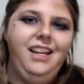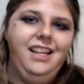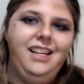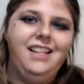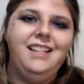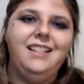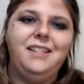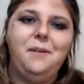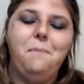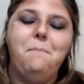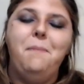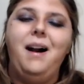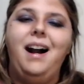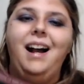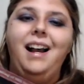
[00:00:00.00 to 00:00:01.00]
is
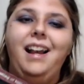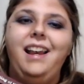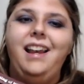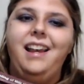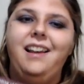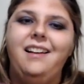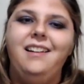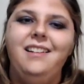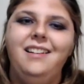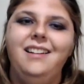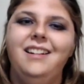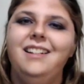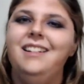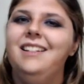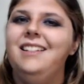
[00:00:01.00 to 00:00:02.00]
my
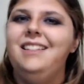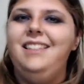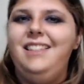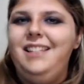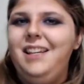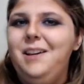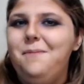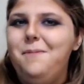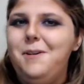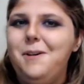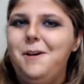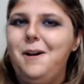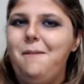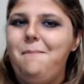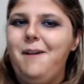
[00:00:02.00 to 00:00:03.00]

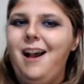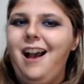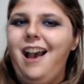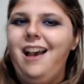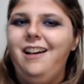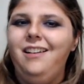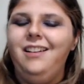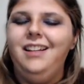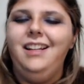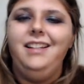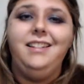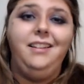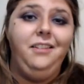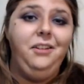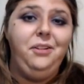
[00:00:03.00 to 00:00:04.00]
TBR pile.
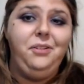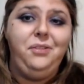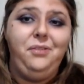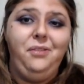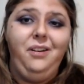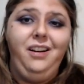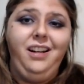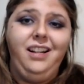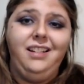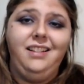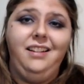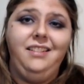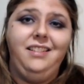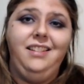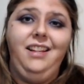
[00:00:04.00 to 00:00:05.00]
It's a little short because
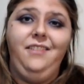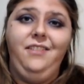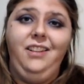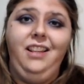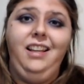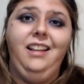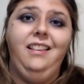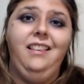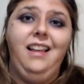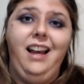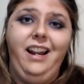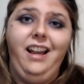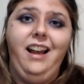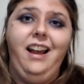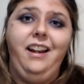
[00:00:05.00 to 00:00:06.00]
there's definitely a lot
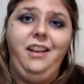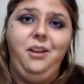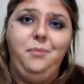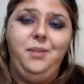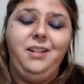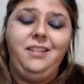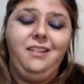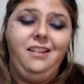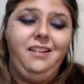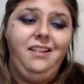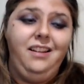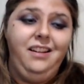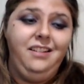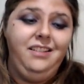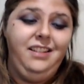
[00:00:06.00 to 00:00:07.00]
of audiobooks on
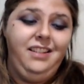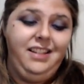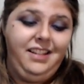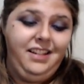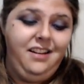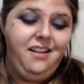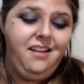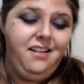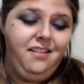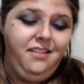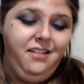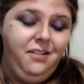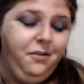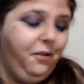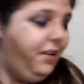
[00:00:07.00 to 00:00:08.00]
here this year
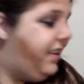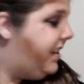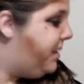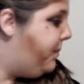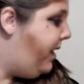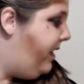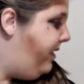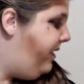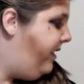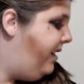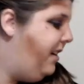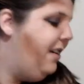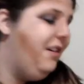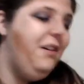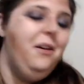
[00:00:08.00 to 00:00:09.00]
or this month.
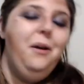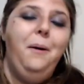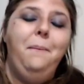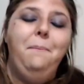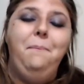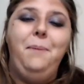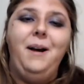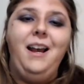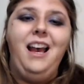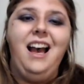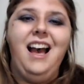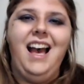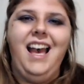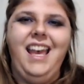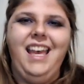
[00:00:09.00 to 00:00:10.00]
But
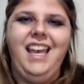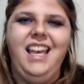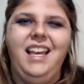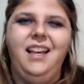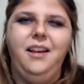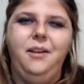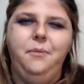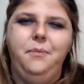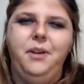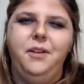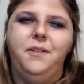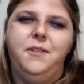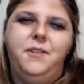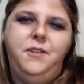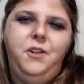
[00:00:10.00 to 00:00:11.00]
I am
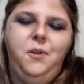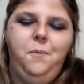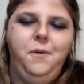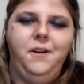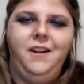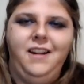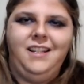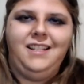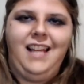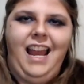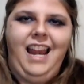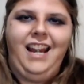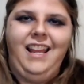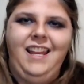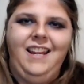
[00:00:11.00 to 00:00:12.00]
super
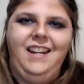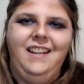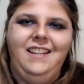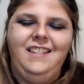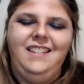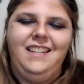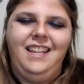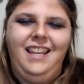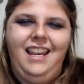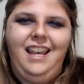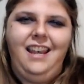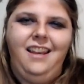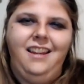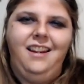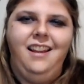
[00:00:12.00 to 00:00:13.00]
excited to
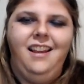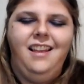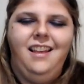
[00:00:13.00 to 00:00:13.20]
get